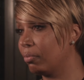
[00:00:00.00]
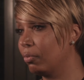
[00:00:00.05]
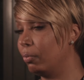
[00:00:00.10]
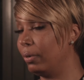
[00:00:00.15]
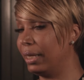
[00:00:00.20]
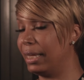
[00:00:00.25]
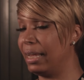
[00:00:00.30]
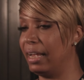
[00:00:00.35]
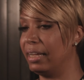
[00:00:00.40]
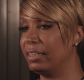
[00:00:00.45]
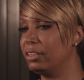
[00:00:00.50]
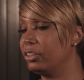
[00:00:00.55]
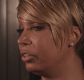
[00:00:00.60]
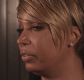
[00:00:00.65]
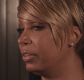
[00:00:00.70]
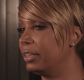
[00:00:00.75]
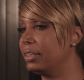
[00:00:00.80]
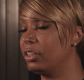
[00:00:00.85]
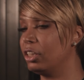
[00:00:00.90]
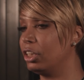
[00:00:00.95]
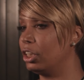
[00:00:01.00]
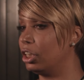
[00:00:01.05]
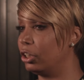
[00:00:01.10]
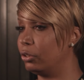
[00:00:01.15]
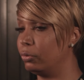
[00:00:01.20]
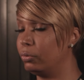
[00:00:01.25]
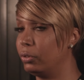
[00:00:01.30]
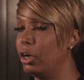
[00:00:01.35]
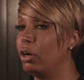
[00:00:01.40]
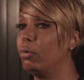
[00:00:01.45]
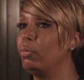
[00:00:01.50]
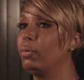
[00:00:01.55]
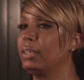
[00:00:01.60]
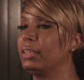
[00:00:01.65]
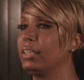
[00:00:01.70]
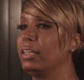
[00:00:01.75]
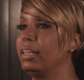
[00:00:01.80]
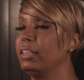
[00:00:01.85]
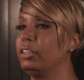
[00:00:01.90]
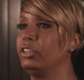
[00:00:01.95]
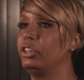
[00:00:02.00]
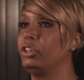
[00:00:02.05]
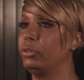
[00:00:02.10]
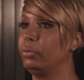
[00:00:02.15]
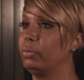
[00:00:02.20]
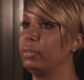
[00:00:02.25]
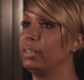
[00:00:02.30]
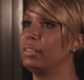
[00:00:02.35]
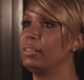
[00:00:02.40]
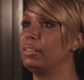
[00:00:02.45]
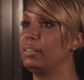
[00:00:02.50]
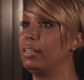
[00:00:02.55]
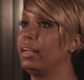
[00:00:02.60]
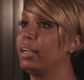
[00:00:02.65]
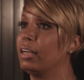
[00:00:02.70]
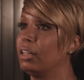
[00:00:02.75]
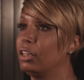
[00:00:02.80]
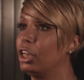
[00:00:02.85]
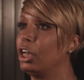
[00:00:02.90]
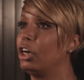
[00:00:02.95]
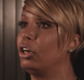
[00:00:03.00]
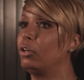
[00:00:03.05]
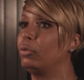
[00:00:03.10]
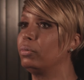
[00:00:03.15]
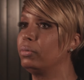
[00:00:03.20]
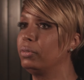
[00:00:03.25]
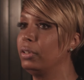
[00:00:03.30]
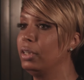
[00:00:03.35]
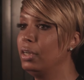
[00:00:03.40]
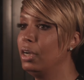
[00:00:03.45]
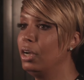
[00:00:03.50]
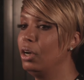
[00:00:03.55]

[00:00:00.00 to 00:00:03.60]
We can't do this alone. No one can do this thing alone.